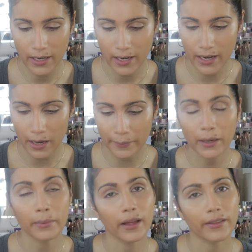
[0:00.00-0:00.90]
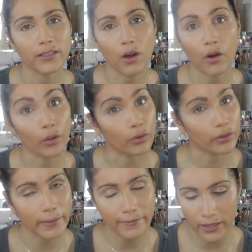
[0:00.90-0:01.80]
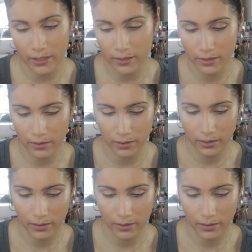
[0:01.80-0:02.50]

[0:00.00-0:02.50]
and I'm gonna apply this all over my face